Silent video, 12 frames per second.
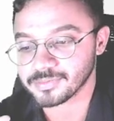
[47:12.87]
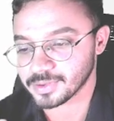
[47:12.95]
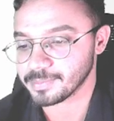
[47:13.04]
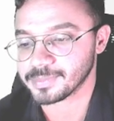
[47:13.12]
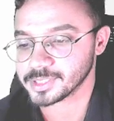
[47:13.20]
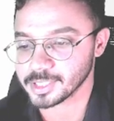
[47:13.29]

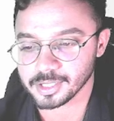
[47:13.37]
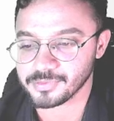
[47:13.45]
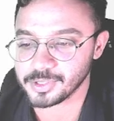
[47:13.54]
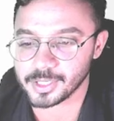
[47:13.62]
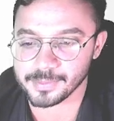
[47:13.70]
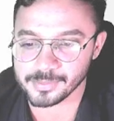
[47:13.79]
95%
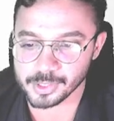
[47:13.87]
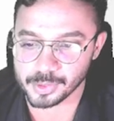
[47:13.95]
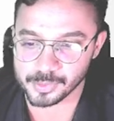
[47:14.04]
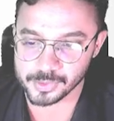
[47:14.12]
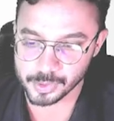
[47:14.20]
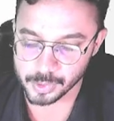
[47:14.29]
of your
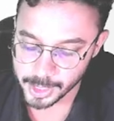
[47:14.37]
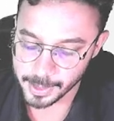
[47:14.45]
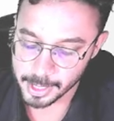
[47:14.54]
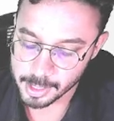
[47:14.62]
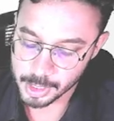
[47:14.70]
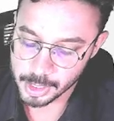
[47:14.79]
MCQs. Okay,
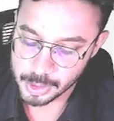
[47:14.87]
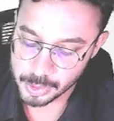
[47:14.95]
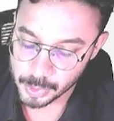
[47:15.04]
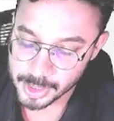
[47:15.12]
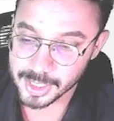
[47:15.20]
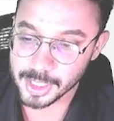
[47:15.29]

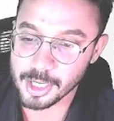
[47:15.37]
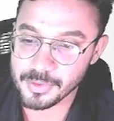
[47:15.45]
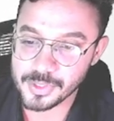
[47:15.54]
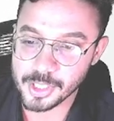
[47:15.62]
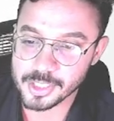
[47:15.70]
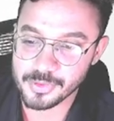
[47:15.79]
so drug
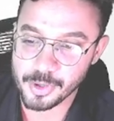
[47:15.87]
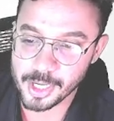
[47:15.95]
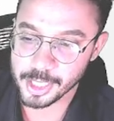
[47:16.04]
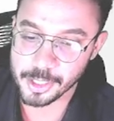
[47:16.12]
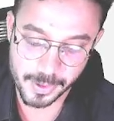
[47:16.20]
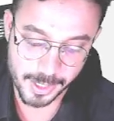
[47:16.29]
of choice for
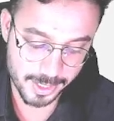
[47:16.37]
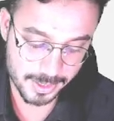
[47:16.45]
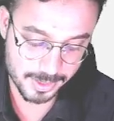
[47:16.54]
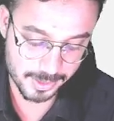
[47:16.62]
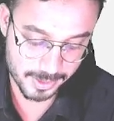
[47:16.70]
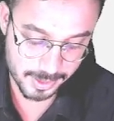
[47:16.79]
neonatal
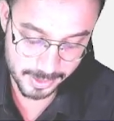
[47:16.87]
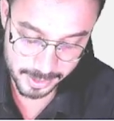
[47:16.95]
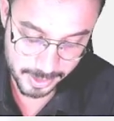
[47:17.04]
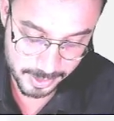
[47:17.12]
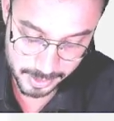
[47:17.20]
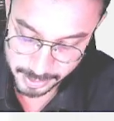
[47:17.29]
seizures
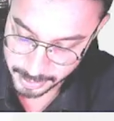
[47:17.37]
is